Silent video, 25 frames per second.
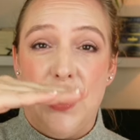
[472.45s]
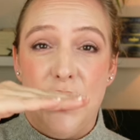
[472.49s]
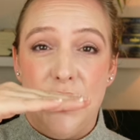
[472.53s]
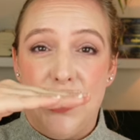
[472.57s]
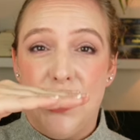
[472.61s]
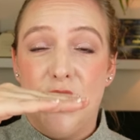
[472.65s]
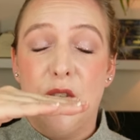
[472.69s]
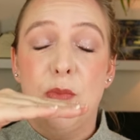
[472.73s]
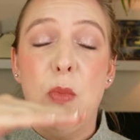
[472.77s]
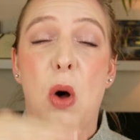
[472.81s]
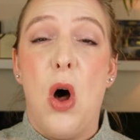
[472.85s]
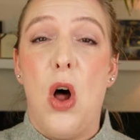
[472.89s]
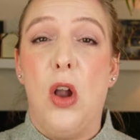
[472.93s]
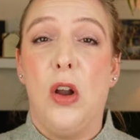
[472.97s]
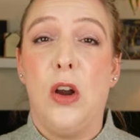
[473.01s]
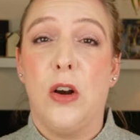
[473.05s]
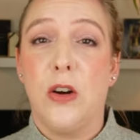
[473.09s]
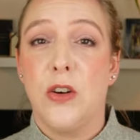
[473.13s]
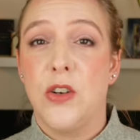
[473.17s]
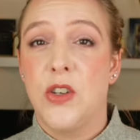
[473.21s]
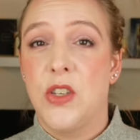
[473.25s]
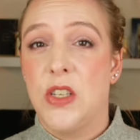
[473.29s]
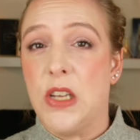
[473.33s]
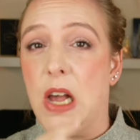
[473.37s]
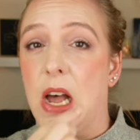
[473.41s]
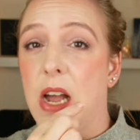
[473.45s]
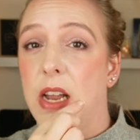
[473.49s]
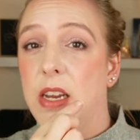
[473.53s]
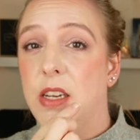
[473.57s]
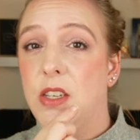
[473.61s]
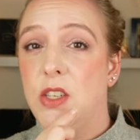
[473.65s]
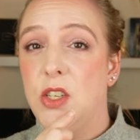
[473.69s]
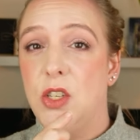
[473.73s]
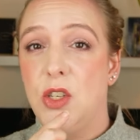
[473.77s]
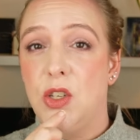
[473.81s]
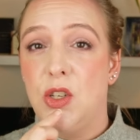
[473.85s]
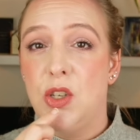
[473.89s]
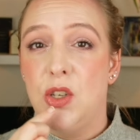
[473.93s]
smaller
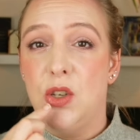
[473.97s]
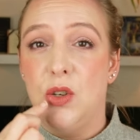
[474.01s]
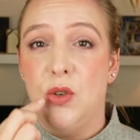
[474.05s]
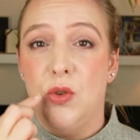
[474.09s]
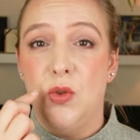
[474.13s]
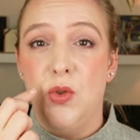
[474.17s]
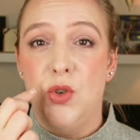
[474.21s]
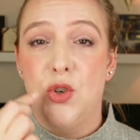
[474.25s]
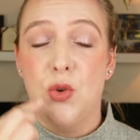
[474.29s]
side to